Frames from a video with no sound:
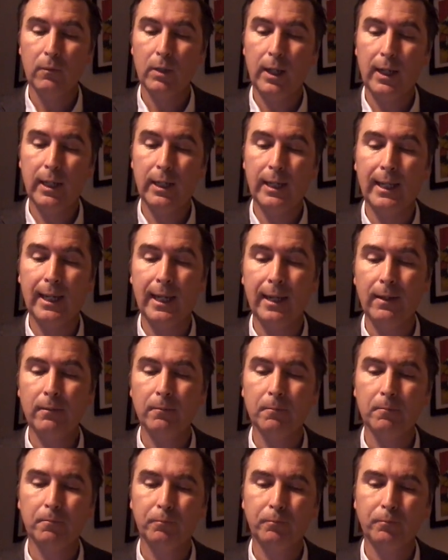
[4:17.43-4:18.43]
And
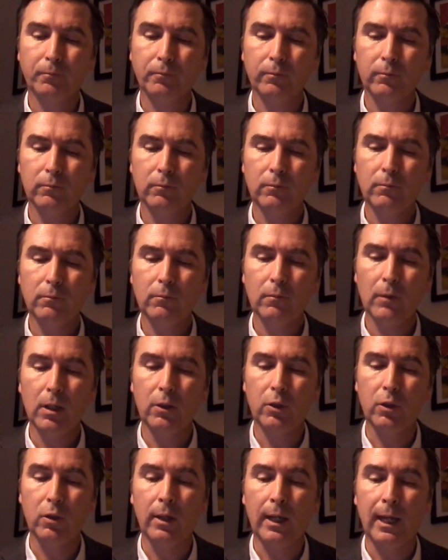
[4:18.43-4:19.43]
again,
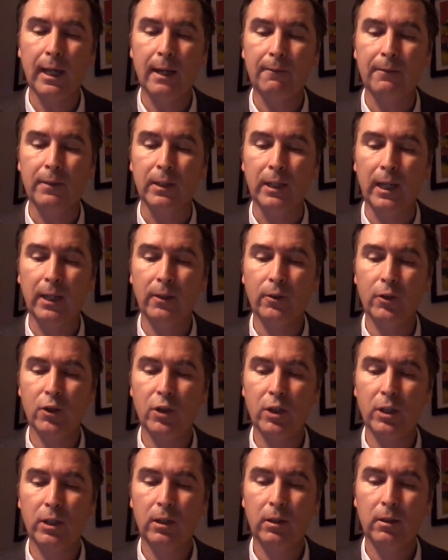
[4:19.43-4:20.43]
you have the
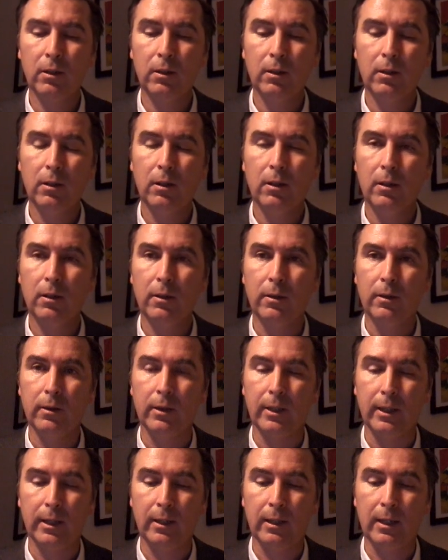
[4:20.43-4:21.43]
energy,
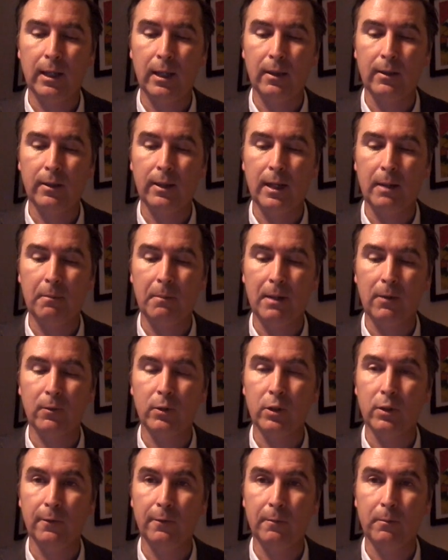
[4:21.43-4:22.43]
the
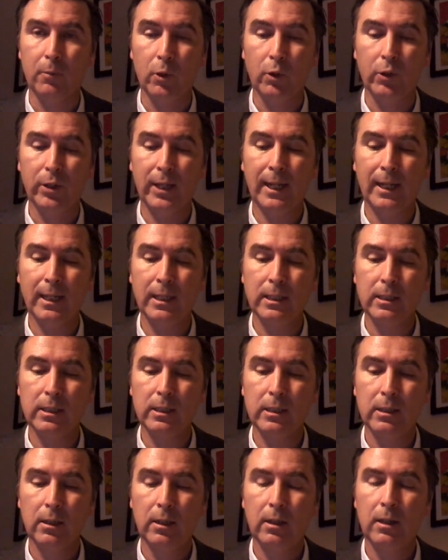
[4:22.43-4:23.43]
amount of
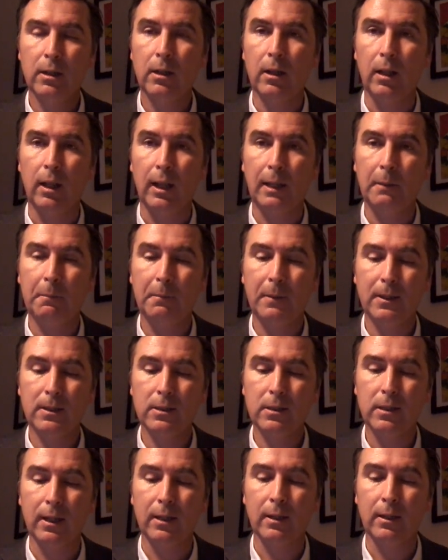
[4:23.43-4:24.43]
proteins,
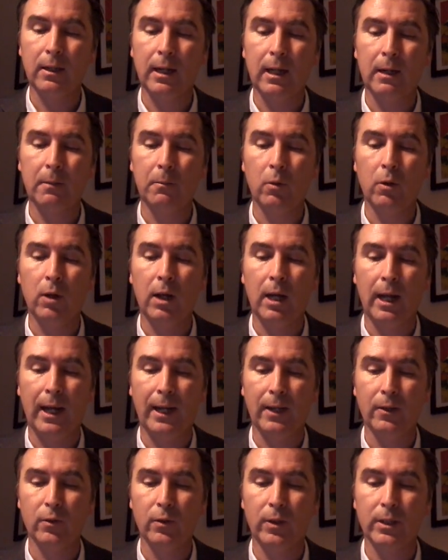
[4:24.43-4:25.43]
lipids, and
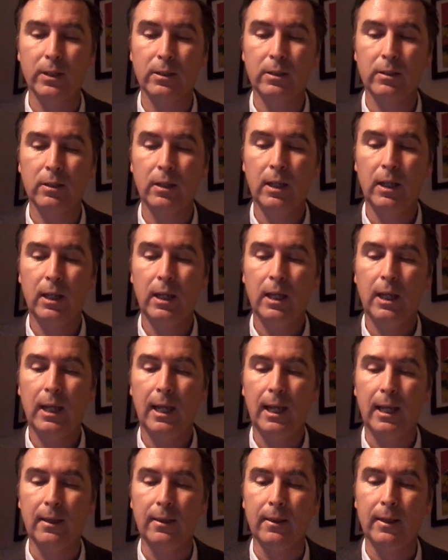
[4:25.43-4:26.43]
carbohydrates.
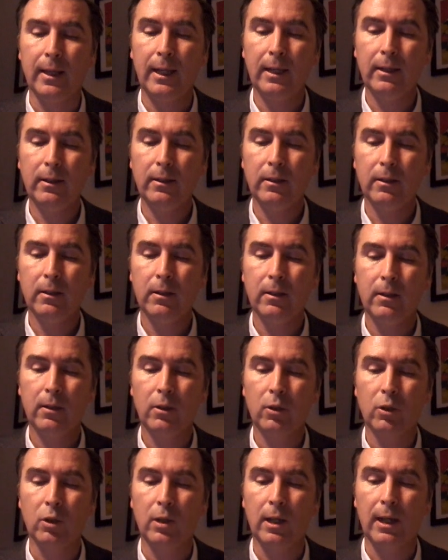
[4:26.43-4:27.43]
And then
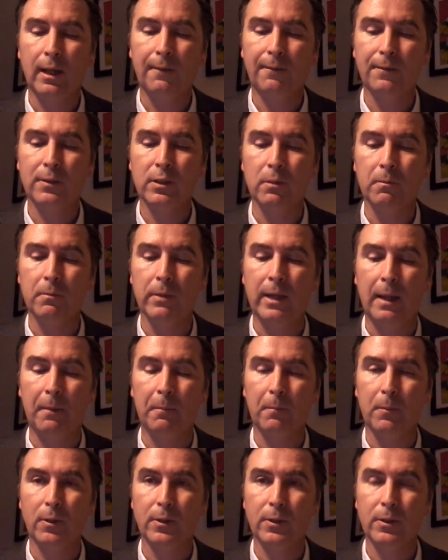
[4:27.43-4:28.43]
you have some
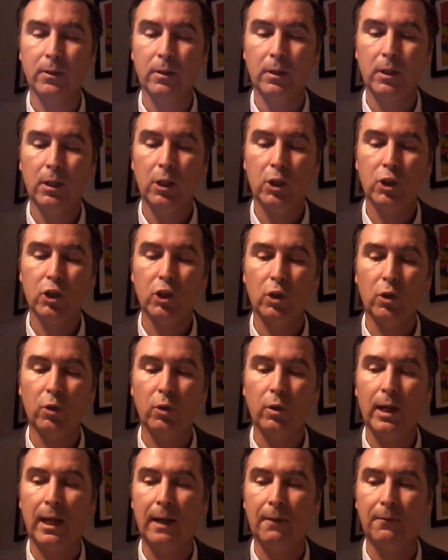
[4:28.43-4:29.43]
numbers. So
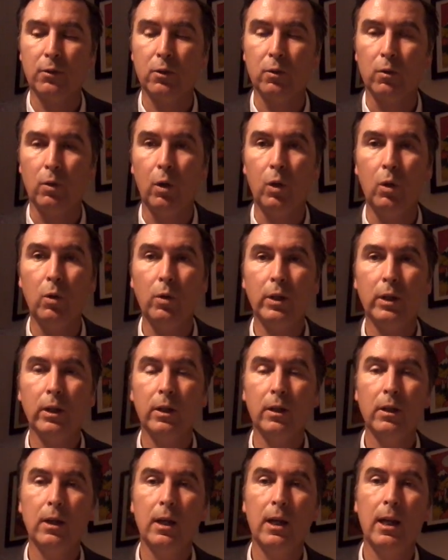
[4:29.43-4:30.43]
you have to look
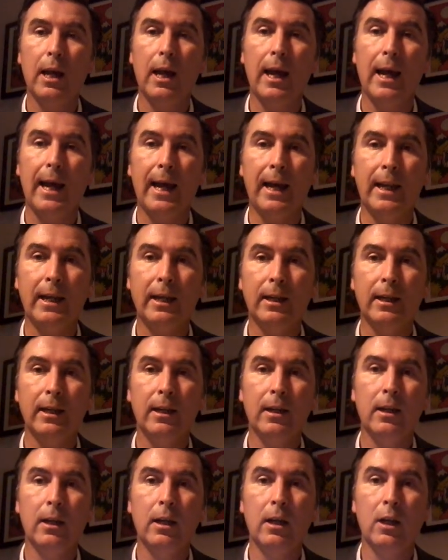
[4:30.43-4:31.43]

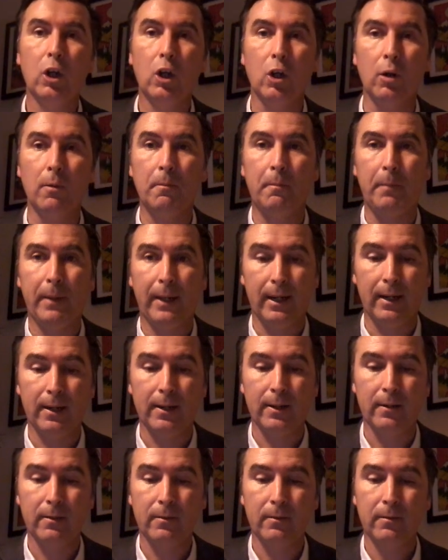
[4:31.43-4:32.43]
and
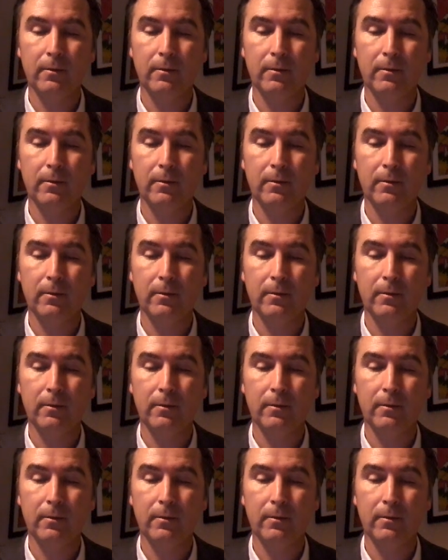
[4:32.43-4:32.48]
compare.